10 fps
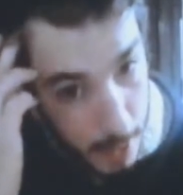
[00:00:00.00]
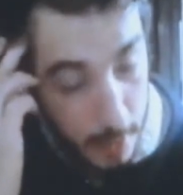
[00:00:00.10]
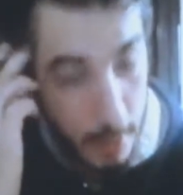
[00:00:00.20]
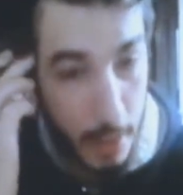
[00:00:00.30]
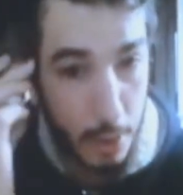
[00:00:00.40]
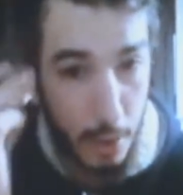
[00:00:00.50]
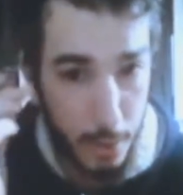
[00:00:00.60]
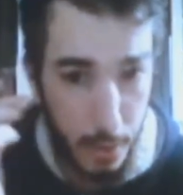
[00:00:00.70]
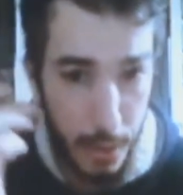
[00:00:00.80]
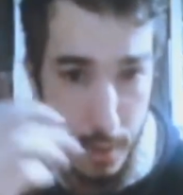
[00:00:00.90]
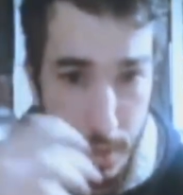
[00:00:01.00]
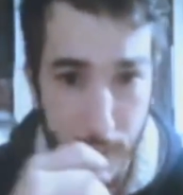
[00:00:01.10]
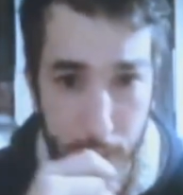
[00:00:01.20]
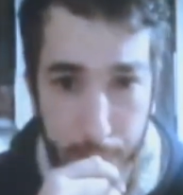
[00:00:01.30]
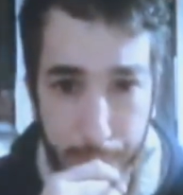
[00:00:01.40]
International Film
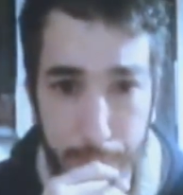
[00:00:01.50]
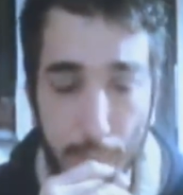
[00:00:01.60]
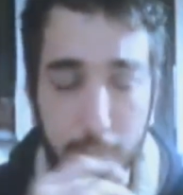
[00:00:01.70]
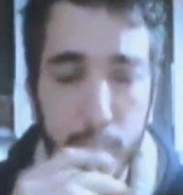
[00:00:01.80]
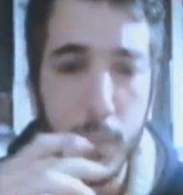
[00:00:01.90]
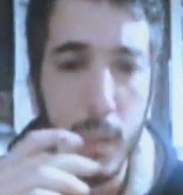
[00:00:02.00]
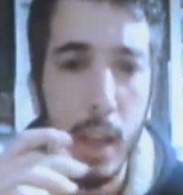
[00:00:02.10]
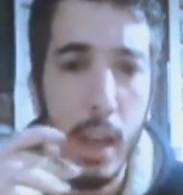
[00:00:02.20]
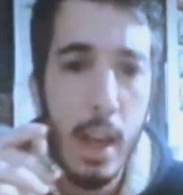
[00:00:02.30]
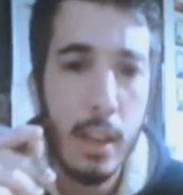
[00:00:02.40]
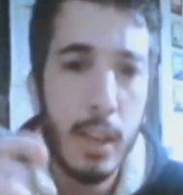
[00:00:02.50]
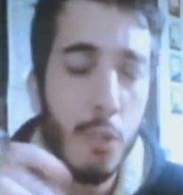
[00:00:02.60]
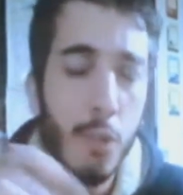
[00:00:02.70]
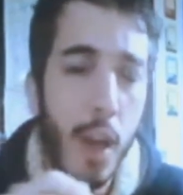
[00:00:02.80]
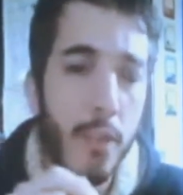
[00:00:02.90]
Festival.
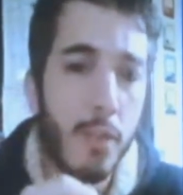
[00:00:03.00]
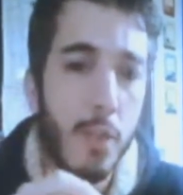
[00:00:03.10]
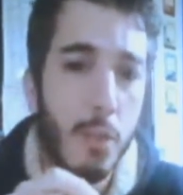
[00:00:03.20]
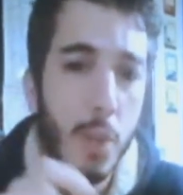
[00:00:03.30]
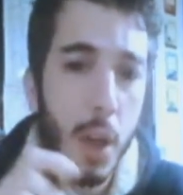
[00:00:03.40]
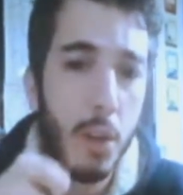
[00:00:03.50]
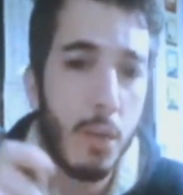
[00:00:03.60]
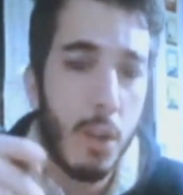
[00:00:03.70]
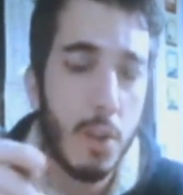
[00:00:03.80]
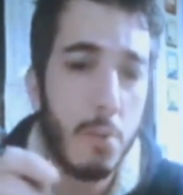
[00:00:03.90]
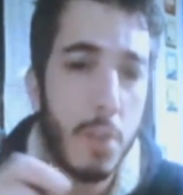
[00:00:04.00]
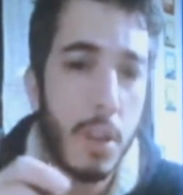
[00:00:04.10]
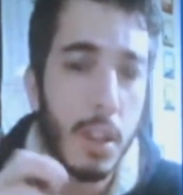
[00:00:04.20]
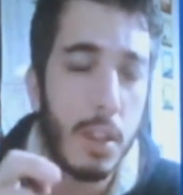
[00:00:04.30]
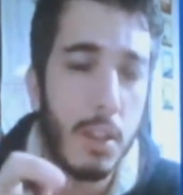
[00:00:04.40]
Then we have also
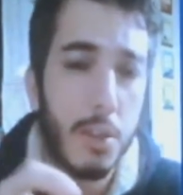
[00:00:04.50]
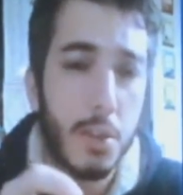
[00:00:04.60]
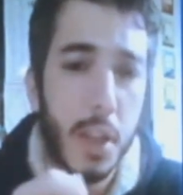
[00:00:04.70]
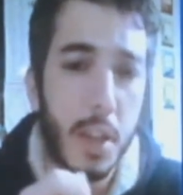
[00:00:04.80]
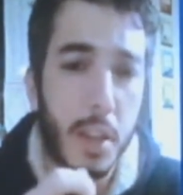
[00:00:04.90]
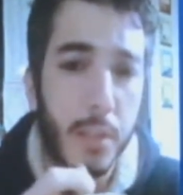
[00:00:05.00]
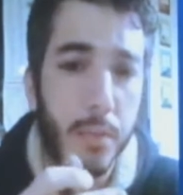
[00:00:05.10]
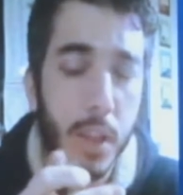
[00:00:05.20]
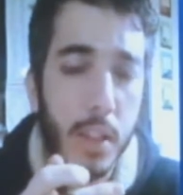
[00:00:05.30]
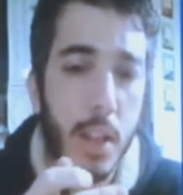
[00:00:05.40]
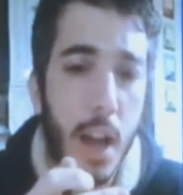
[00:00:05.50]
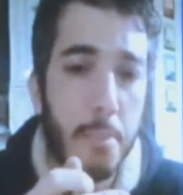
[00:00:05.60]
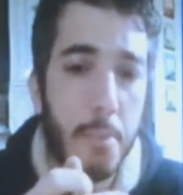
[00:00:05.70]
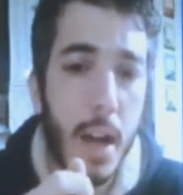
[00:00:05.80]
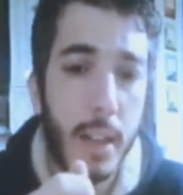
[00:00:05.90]
been in Jordan, in
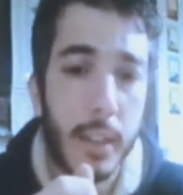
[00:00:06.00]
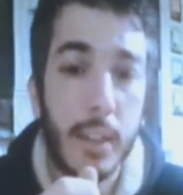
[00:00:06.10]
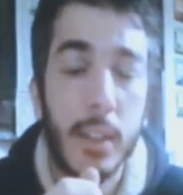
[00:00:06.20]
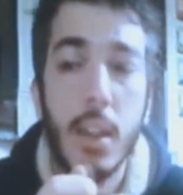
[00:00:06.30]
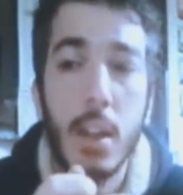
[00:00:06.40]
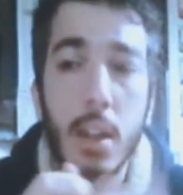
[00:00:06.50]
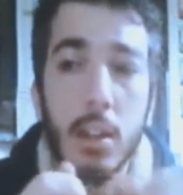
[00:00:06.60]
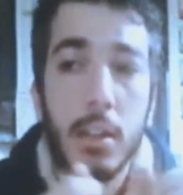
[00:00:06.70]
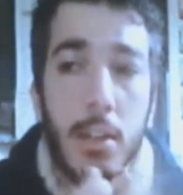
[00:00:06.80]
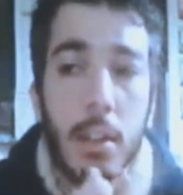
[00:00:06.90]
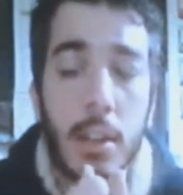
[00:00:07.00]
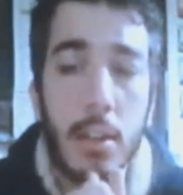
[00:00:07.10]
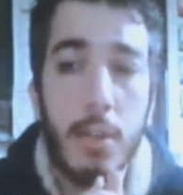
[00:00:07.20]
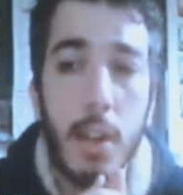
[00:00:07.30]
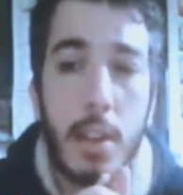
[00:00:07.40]
Amman. There is
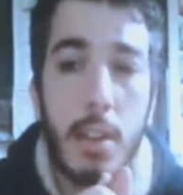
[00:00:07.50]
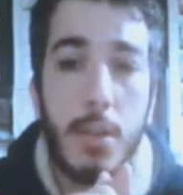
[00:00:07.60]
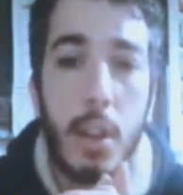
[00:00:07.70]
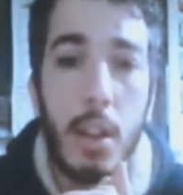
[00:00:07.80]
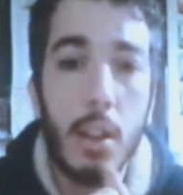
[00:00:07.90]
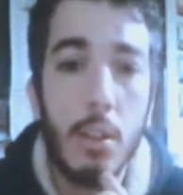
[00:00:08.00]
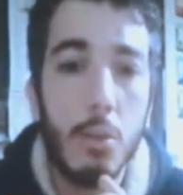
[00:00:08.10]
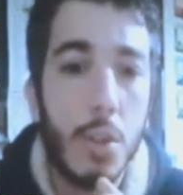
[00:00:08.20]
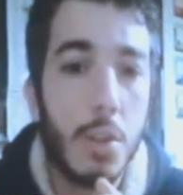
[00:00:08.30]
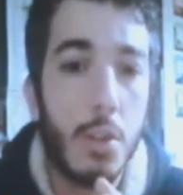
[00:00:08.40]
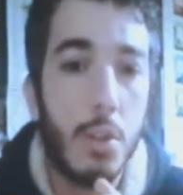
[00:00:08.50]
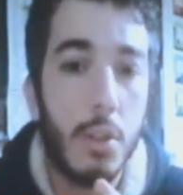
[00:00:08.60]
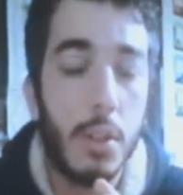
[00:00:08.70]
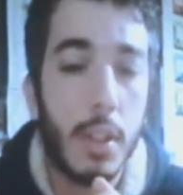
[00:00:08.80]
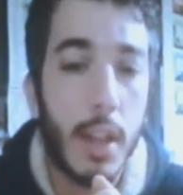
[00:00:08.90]
a festival which is
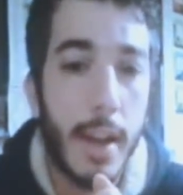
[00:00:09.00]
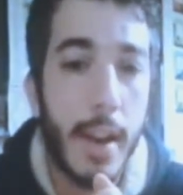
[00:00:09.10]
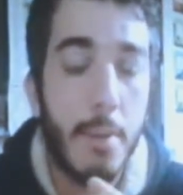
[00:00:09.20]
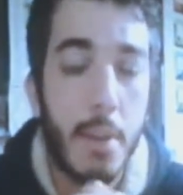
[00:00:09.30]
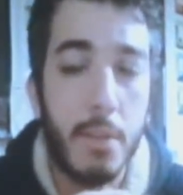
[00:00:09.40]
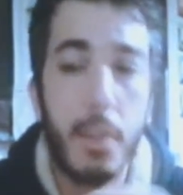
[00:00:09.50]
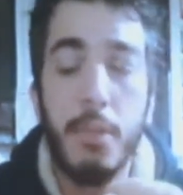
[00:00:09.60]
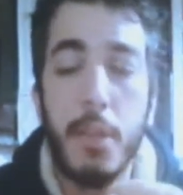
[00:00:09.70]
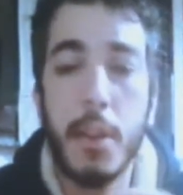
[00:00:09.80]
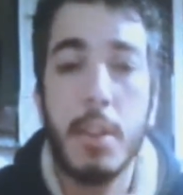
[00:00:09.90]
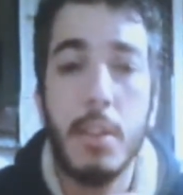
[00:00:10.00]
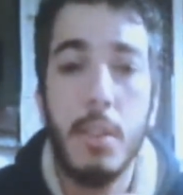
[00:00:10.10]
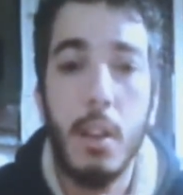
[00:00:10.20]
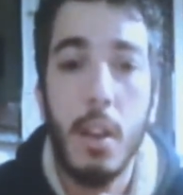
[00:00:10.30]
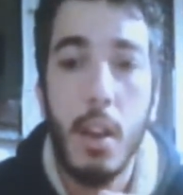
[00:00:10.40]
called the Karama Film
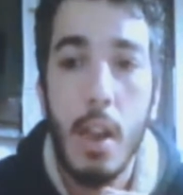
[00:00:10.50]
Festival.